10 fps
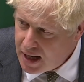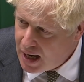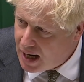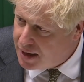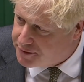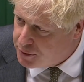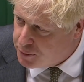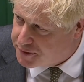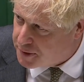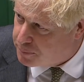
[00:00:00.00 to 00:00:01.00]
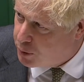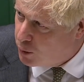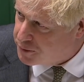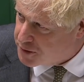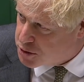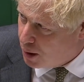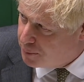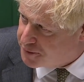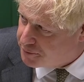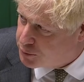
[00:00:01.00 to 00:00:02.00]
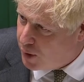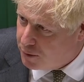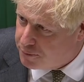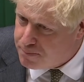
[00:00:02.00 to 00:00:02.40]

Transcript: to support the jobs of 12